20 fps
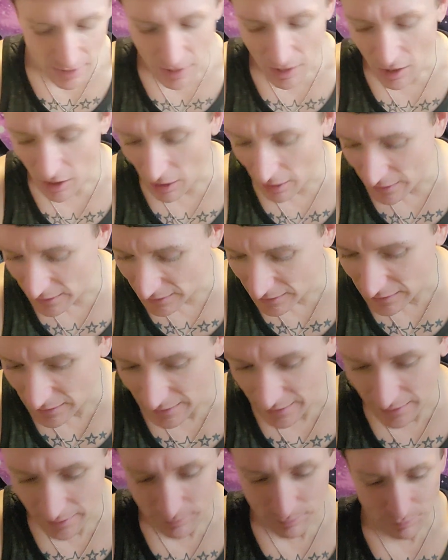
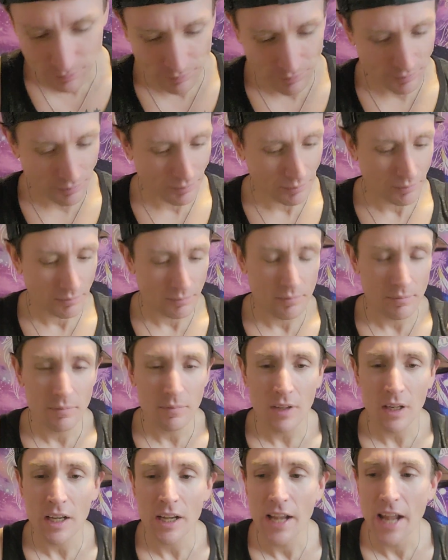honestly
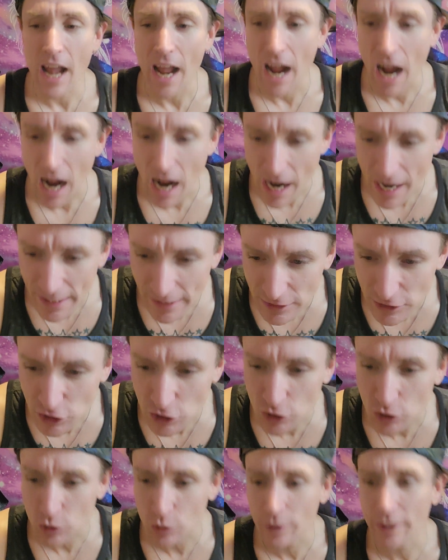I
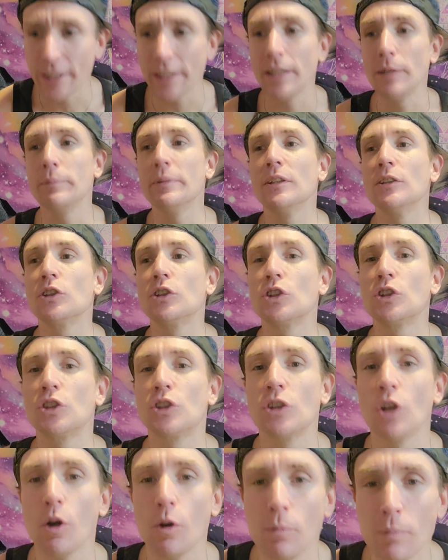screamed
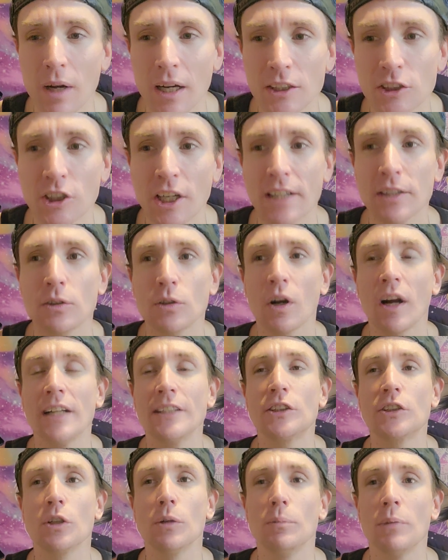so much and cried
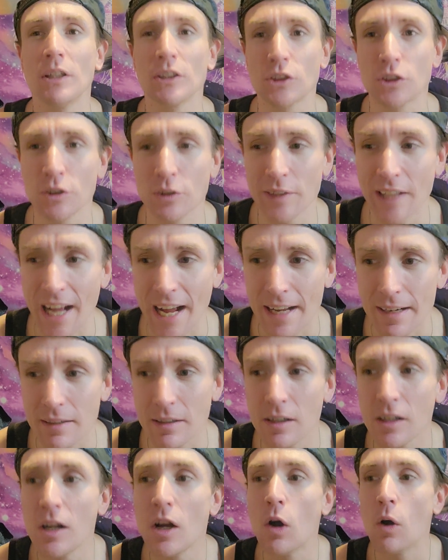so much through that
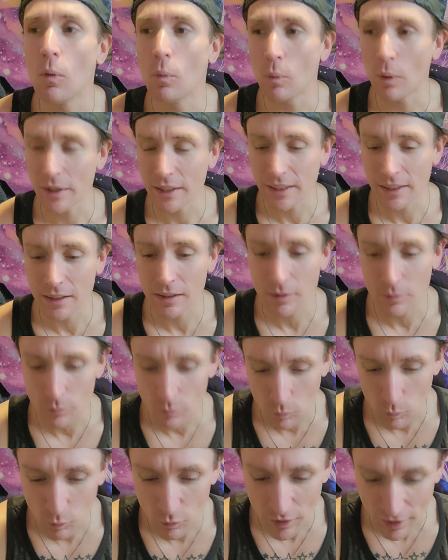
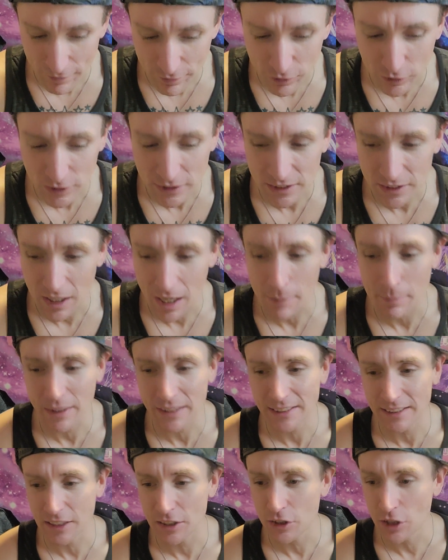first time. I
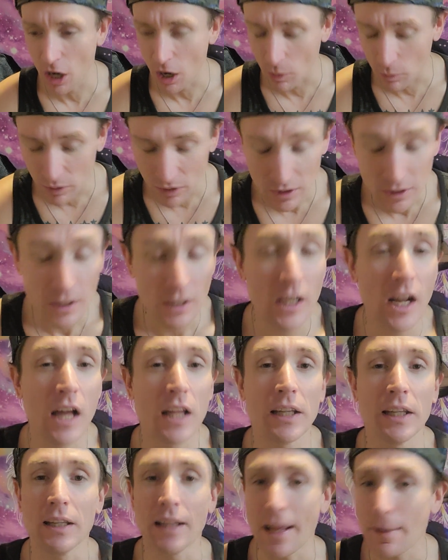said, no,
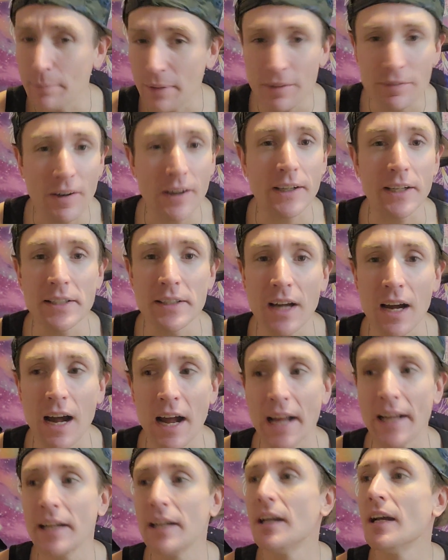let me fucking
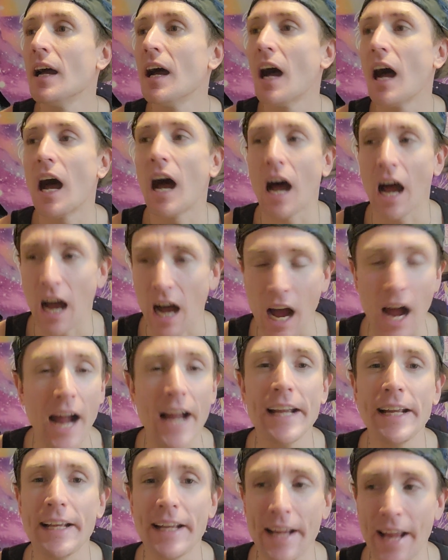die.
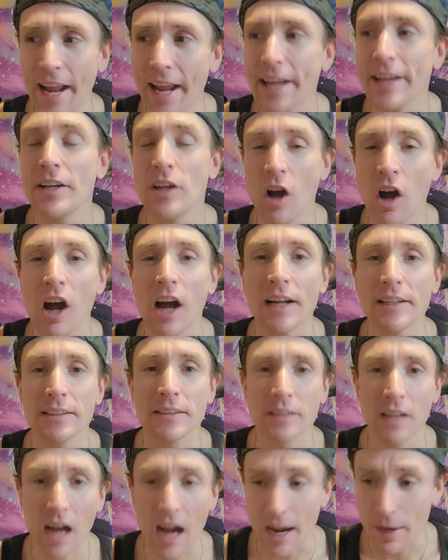I
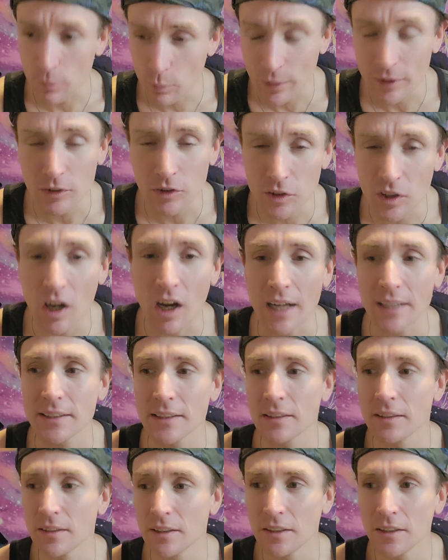will
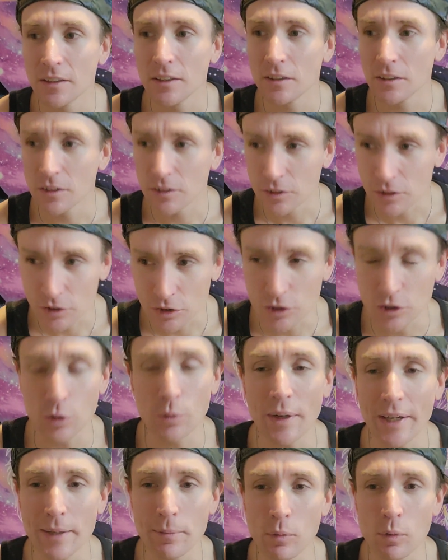not do
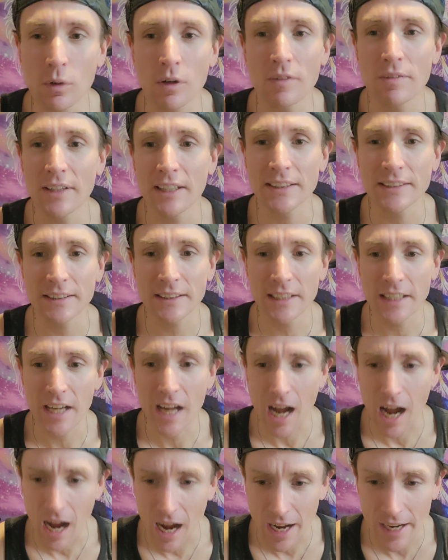any more of this.
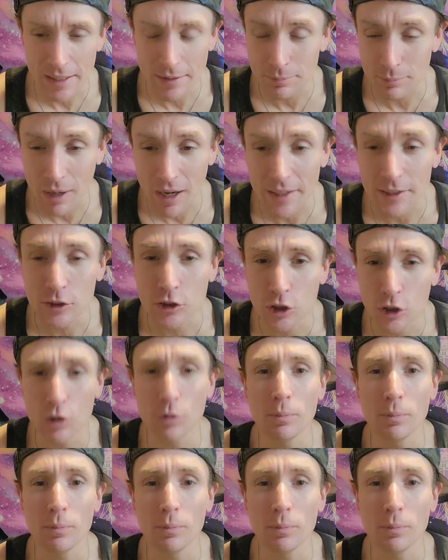I'm in too